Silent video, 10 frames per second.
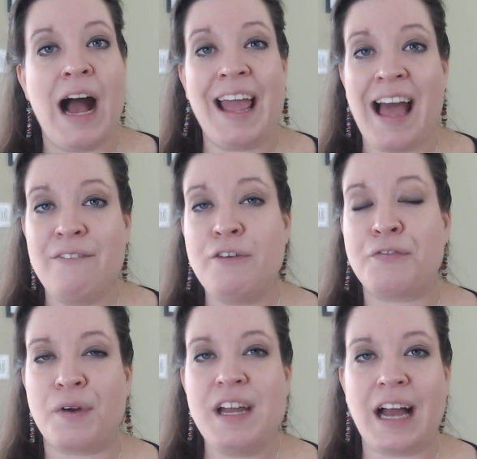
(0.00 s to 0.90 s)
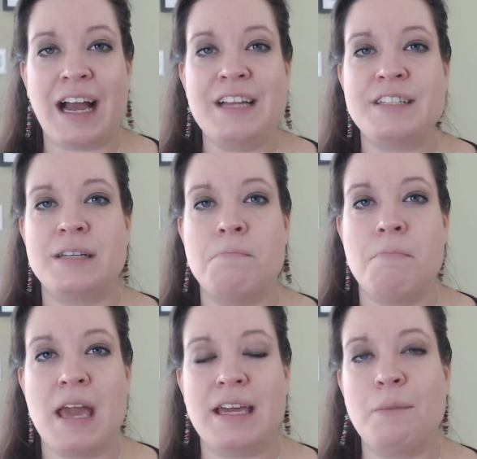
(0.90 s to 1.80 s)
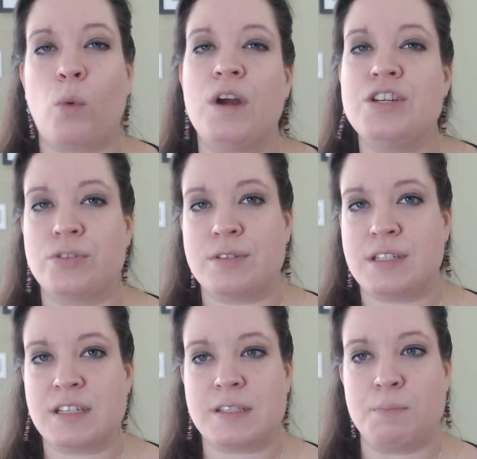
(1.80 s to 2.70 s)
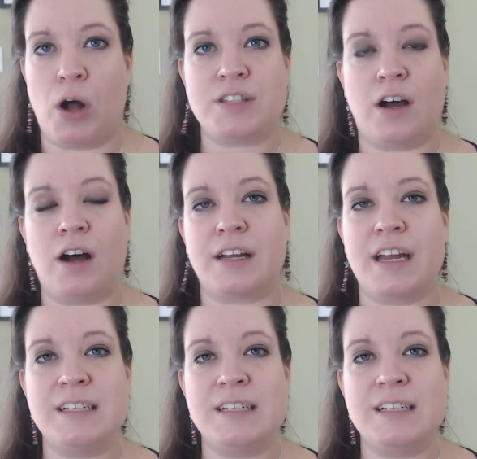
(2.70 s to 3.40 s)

I have a free guide to making more interesting small talk,